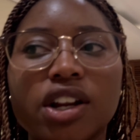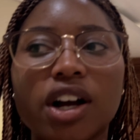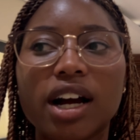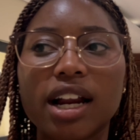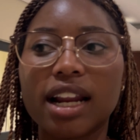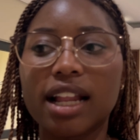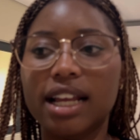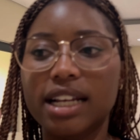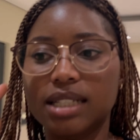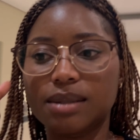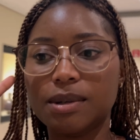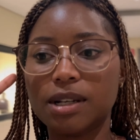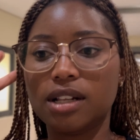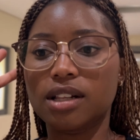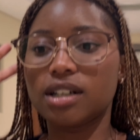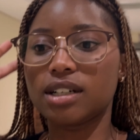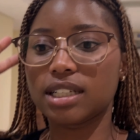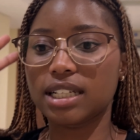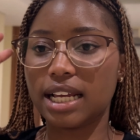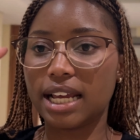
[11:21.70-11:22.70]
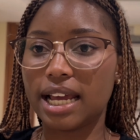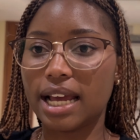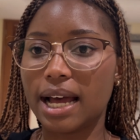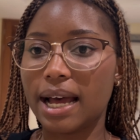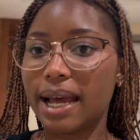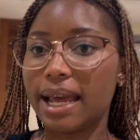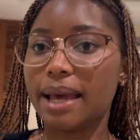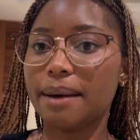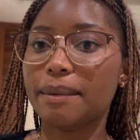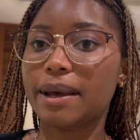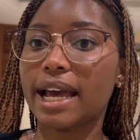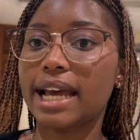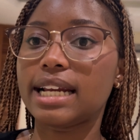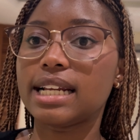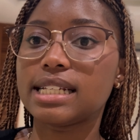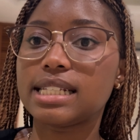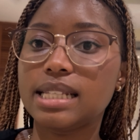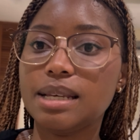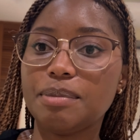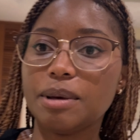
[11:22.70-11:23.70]
not gonna lie, it's been a long day. I am
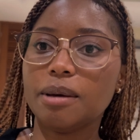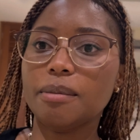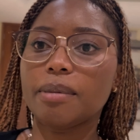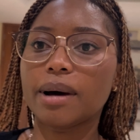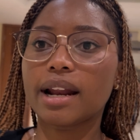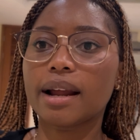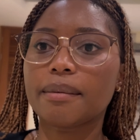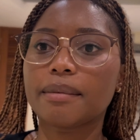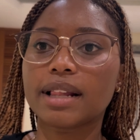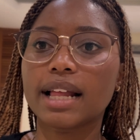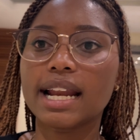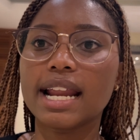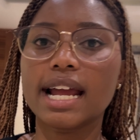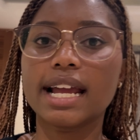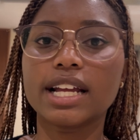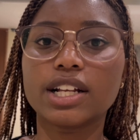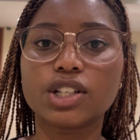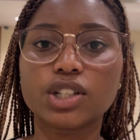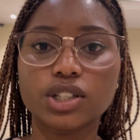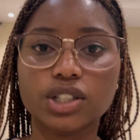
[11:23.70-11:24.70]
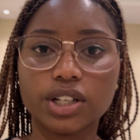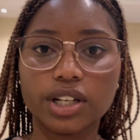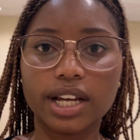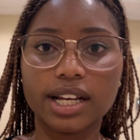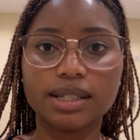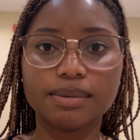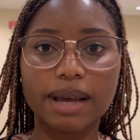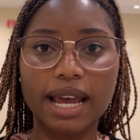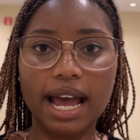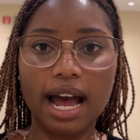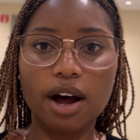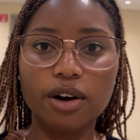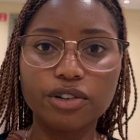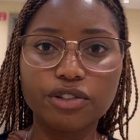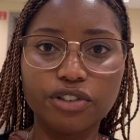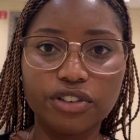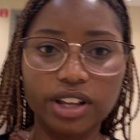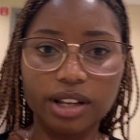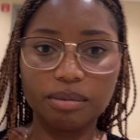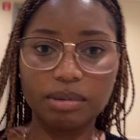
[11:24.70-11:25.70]
kind of sleepy, but I'm glad I get to show you guys my
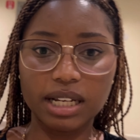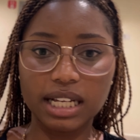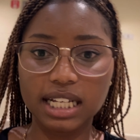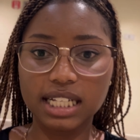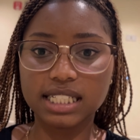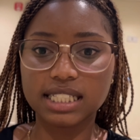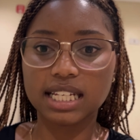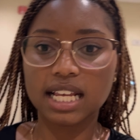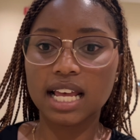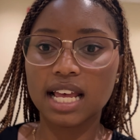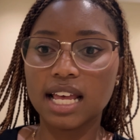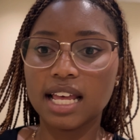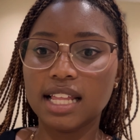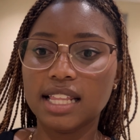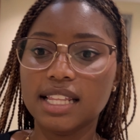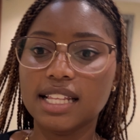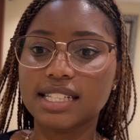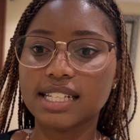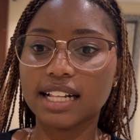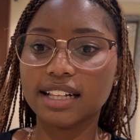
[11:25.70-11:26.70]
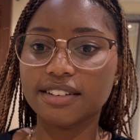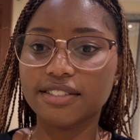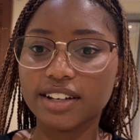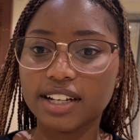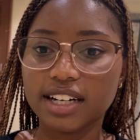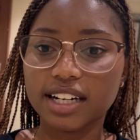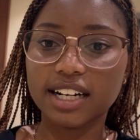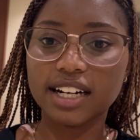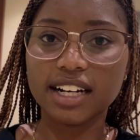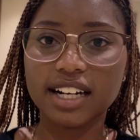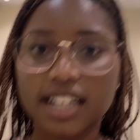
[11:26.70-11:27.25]
outfit because this elevator,